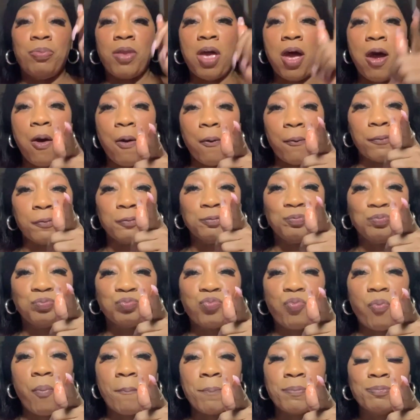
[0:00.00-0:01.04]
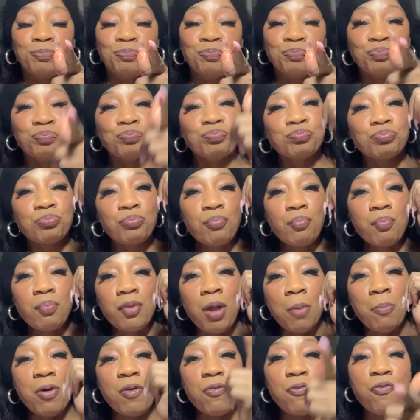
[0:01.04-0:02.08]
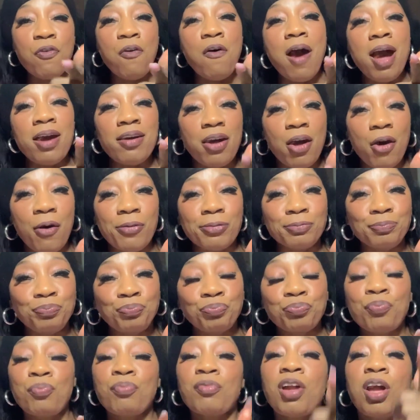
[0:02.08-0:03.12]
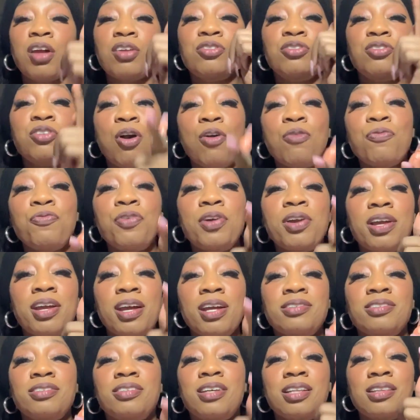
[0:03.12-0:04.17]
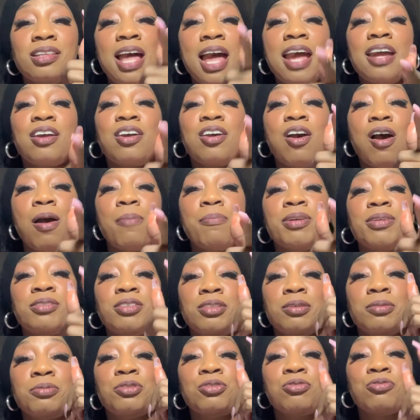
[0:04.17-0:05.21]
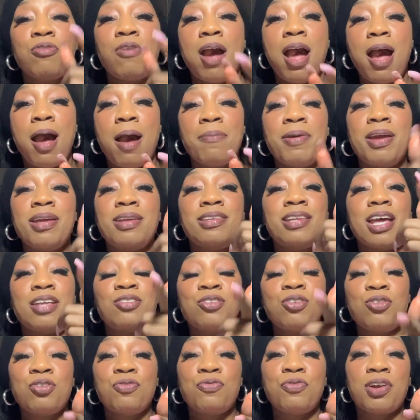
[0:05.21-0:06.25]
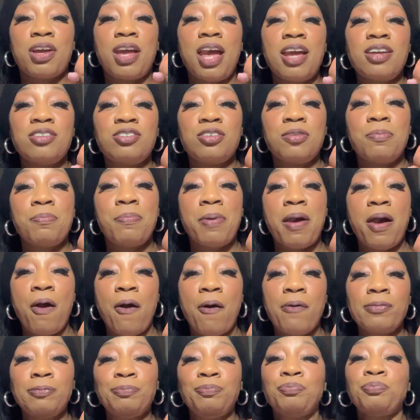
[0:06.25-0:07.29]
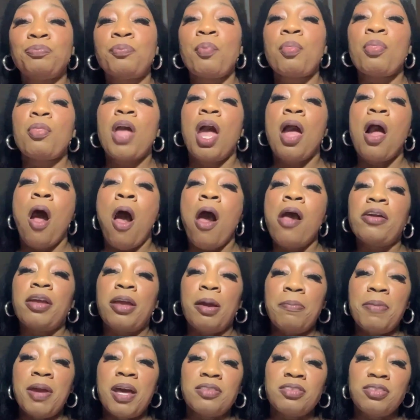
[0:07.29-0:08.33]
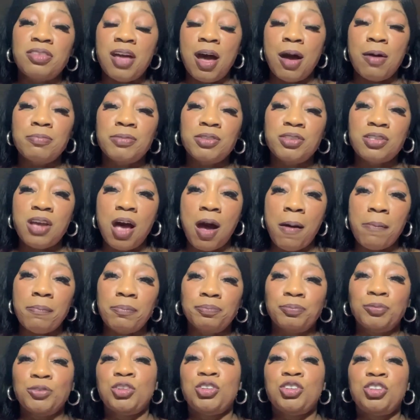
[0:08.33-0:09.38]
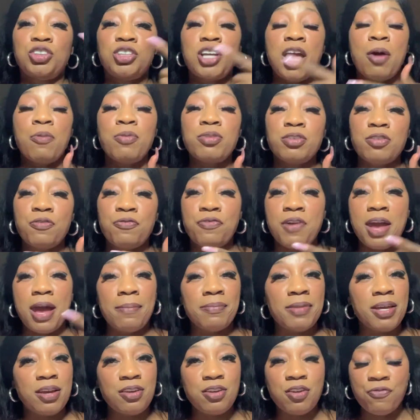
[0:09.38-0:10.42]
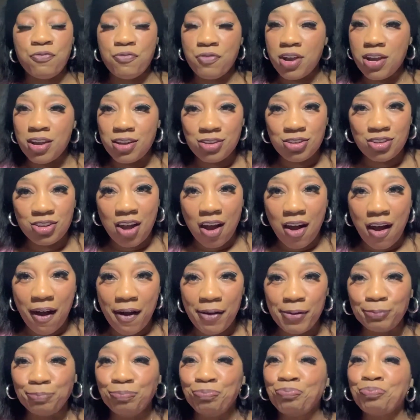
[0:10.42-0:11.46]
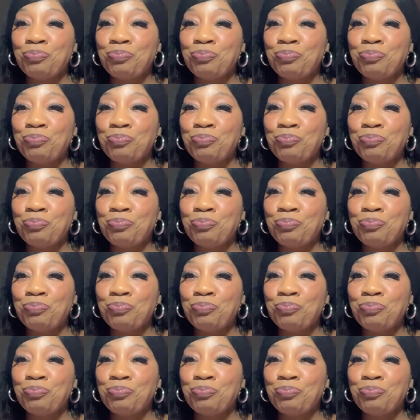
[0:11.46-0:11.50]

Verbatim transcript: Oh, before I go, don't forget to like, comment, subscribe, hit that notification bell. Give me a thumbs up. Share with your family and your friends, y'all.